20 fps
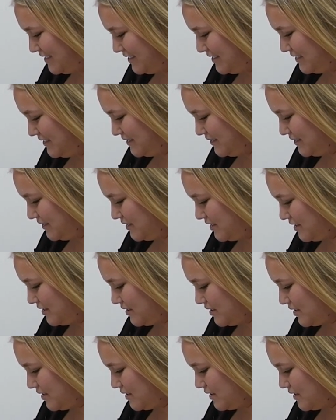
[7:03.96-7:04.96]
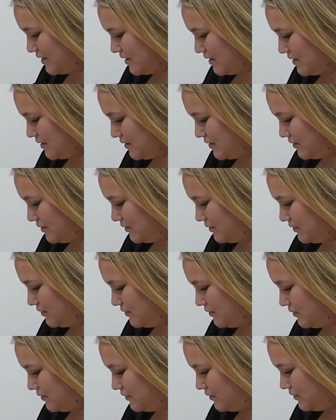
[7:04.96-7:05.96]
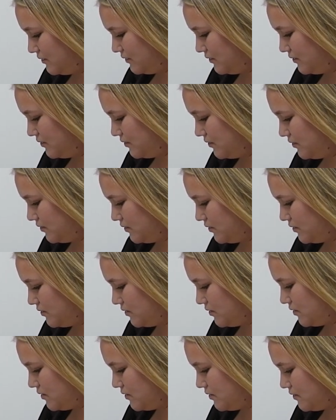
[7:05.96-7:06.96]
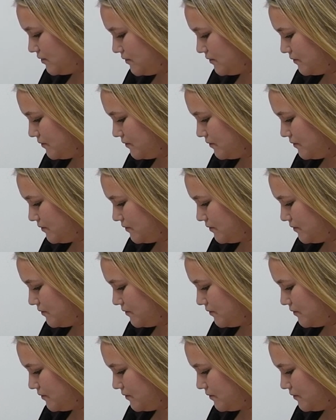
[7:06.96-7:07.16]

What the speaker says: This person isn't speaking.